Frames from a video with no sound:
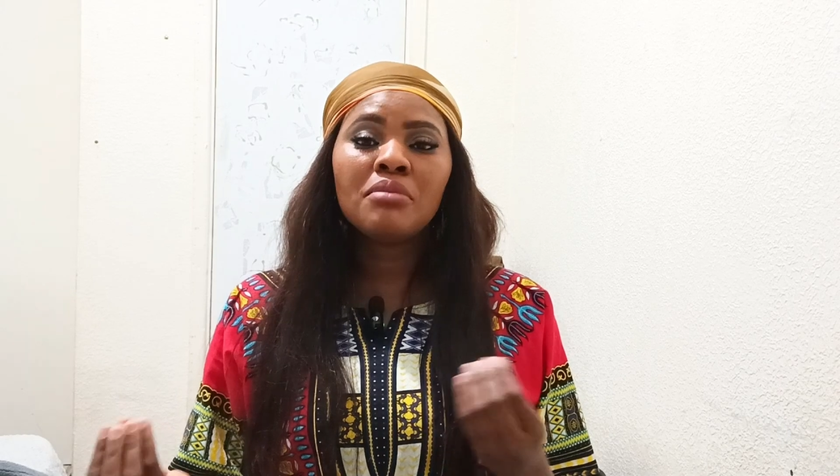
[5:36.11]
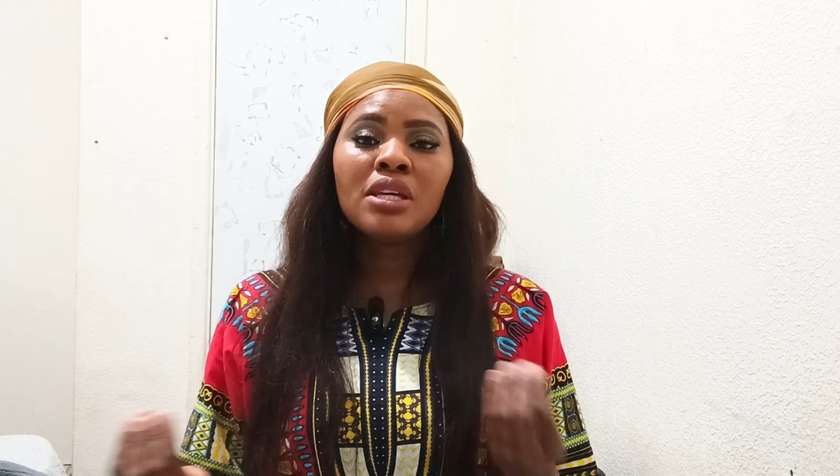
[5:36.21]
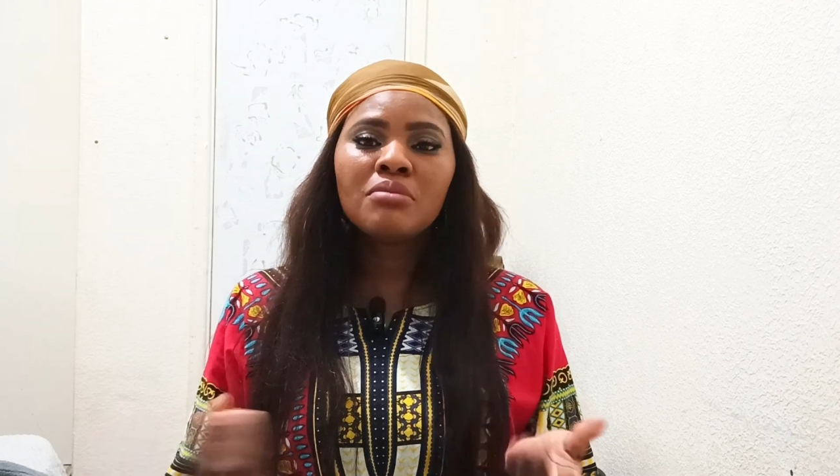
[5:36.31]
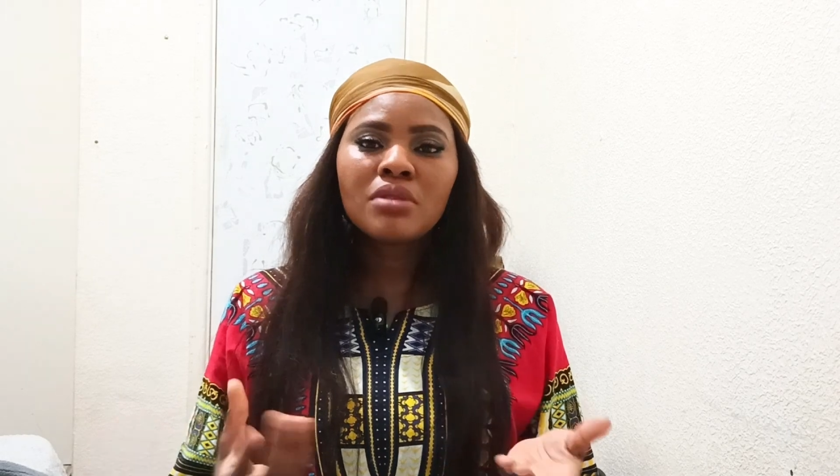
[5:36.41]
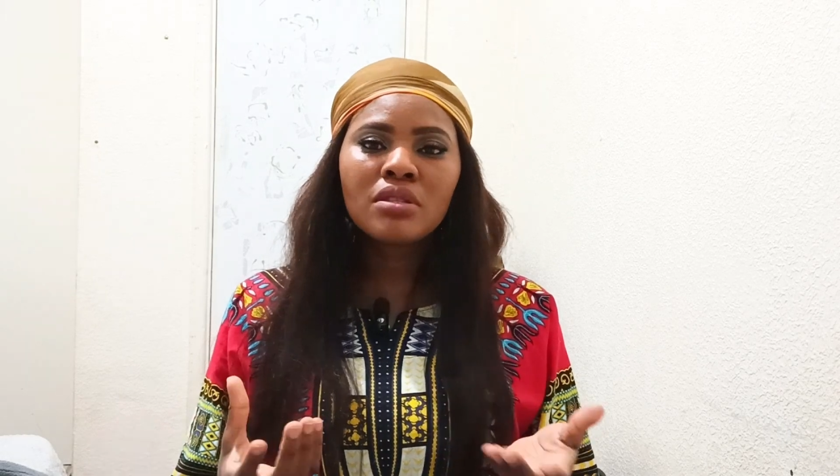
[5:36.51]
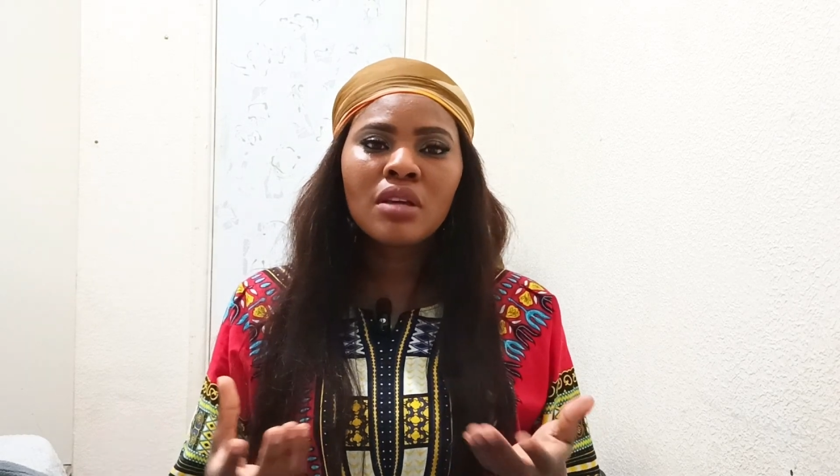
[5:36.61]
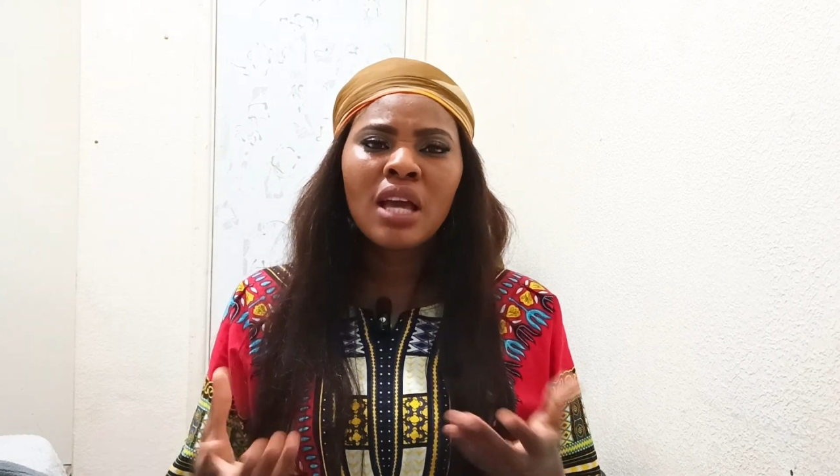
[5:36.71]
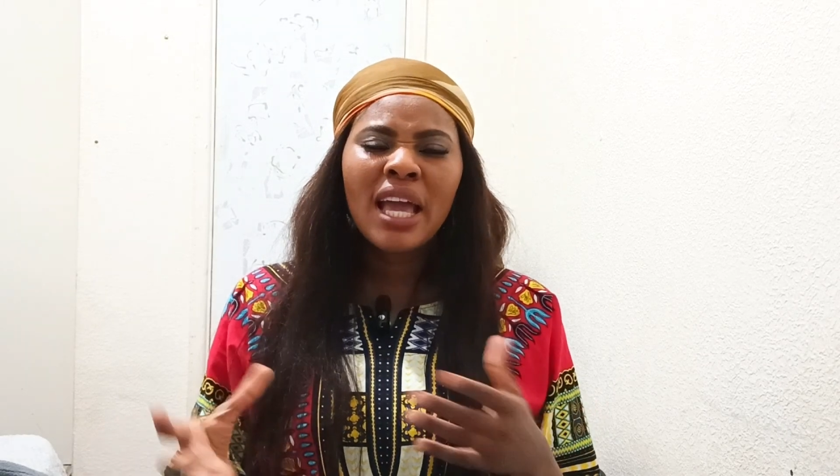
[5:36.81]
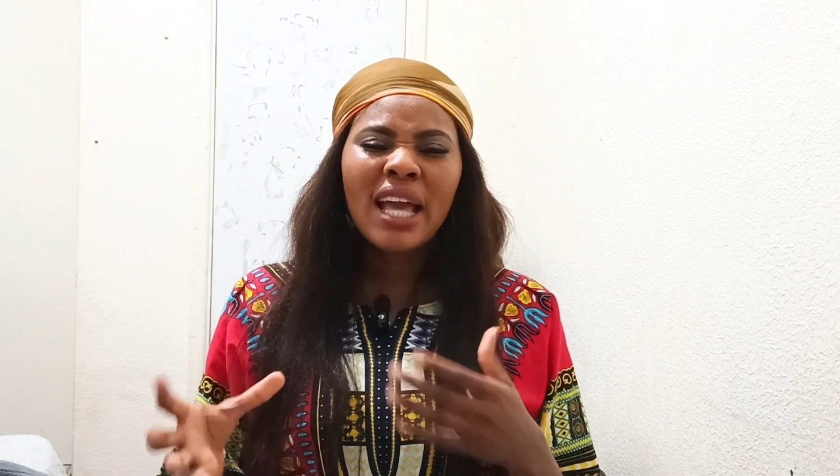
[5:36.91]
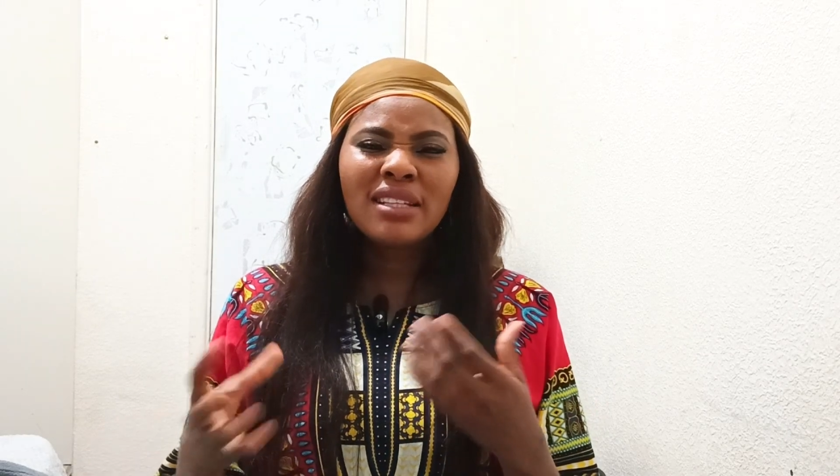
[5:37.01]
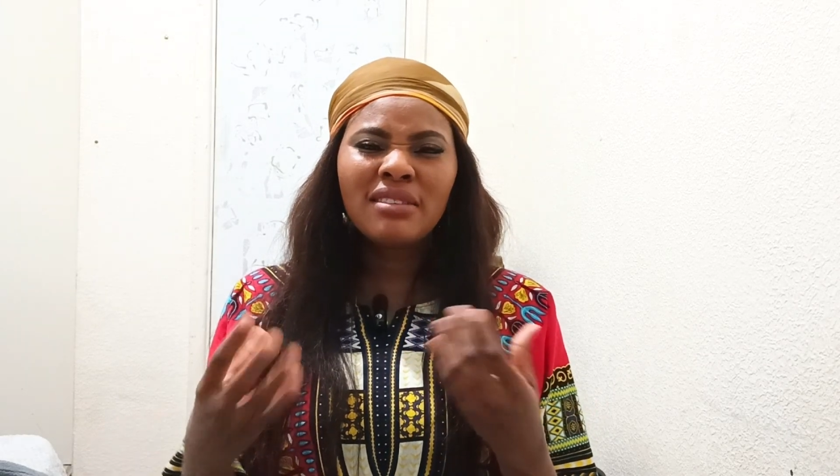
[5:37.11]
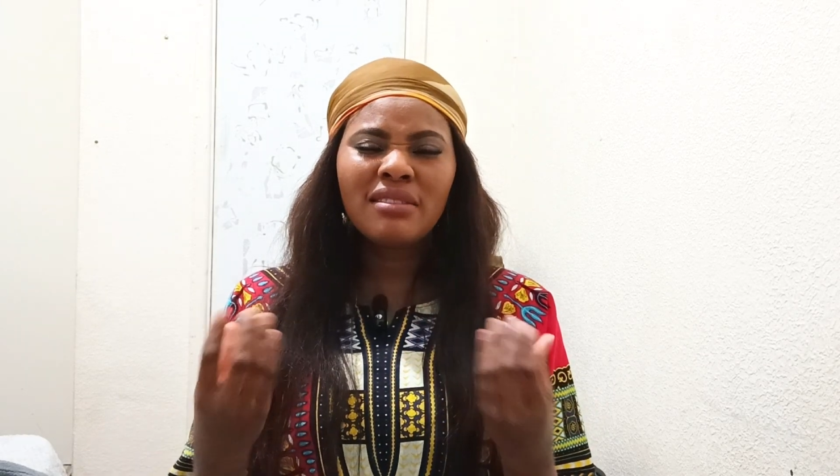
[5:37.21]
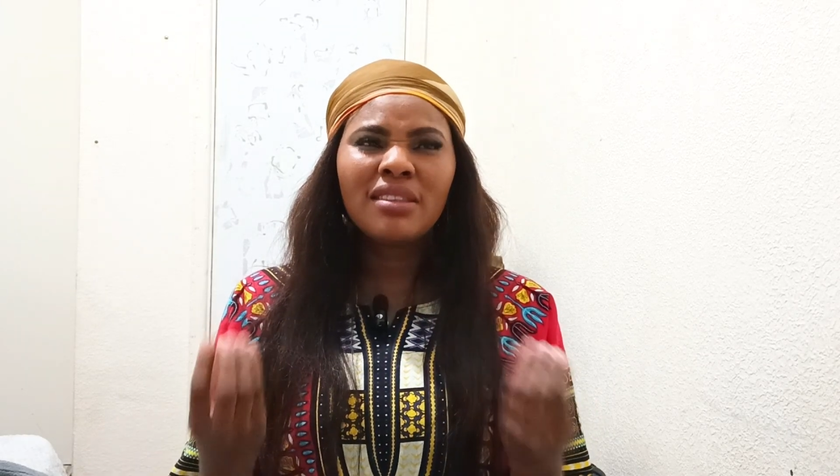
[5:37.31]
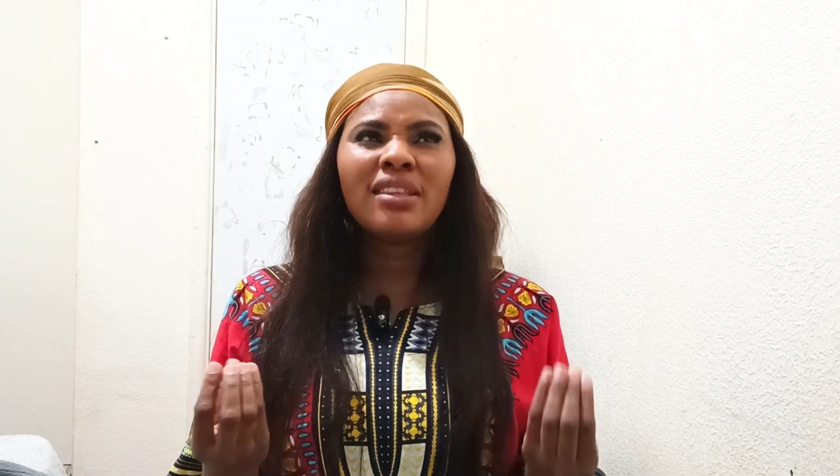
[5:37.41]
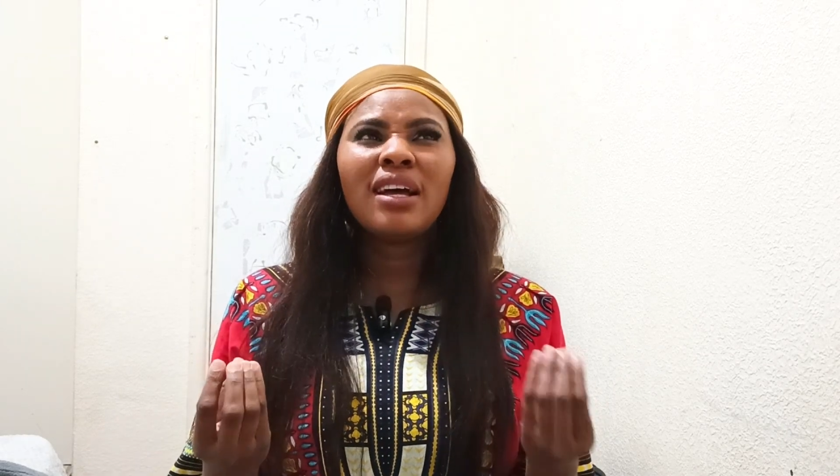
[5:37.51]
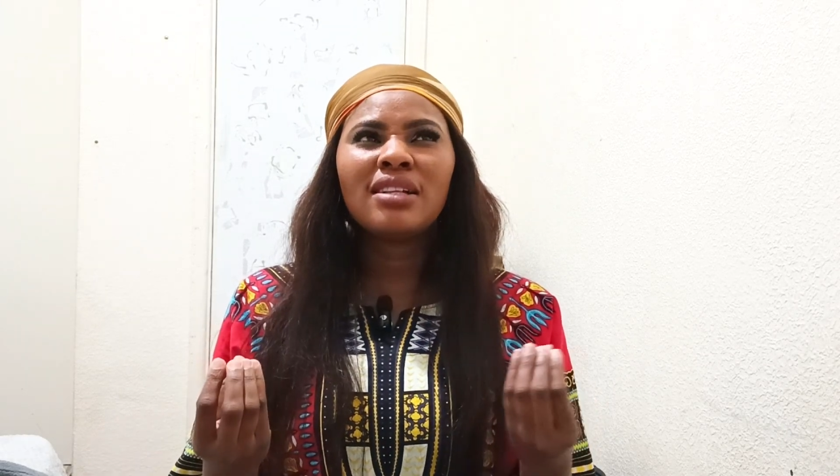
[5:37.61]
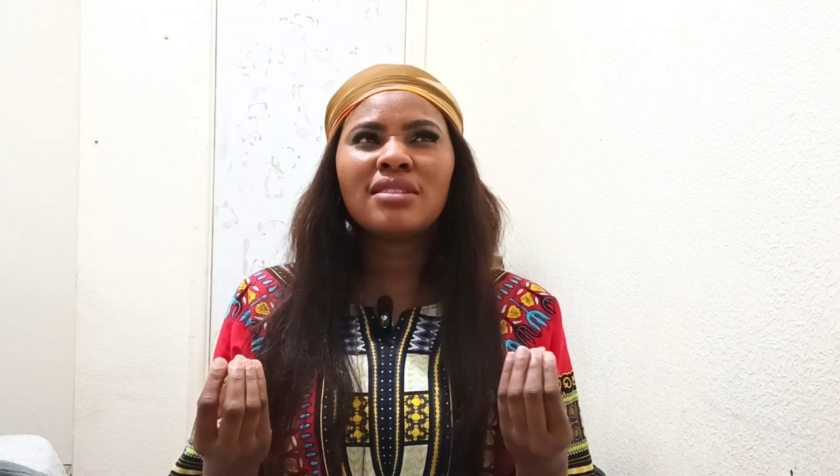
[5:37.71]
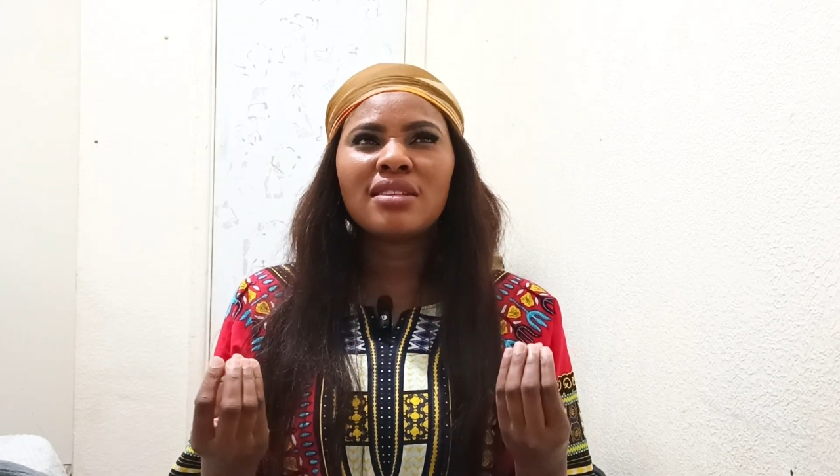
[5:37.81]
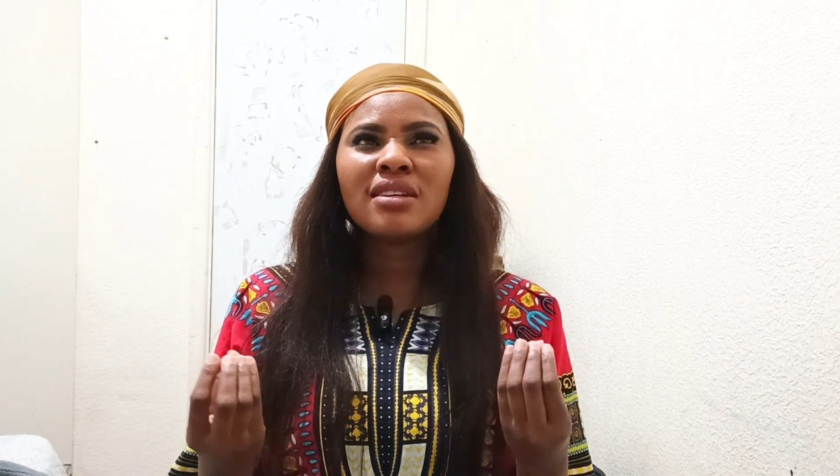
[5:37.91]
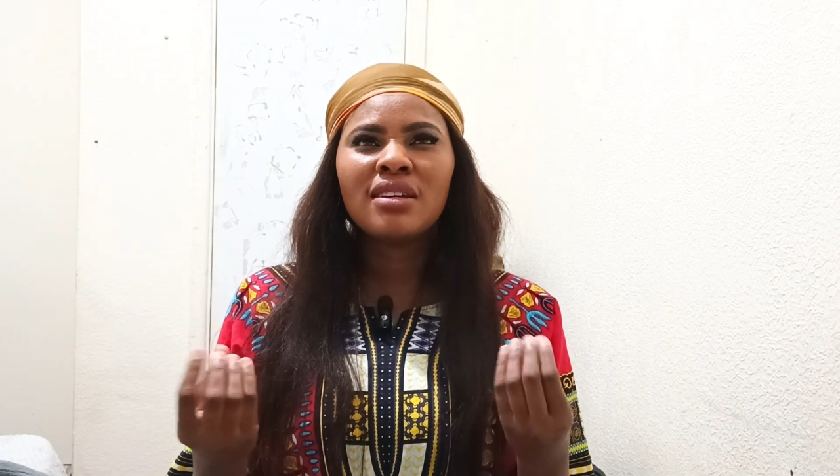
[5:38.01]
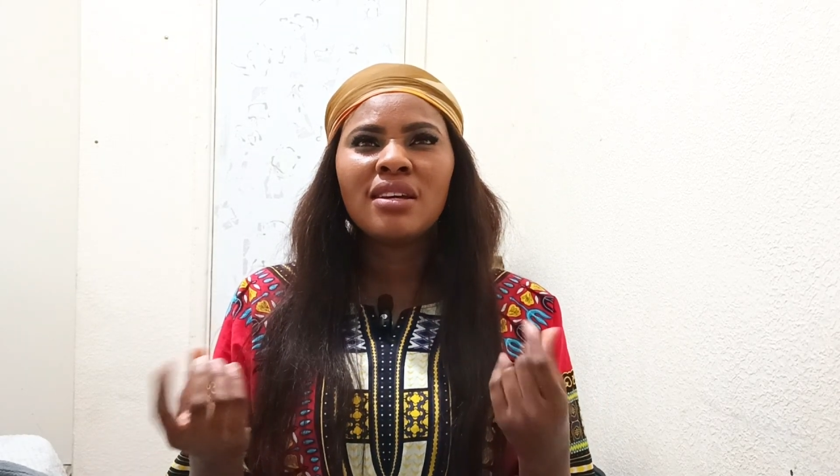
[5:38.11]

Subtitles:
memes, anything that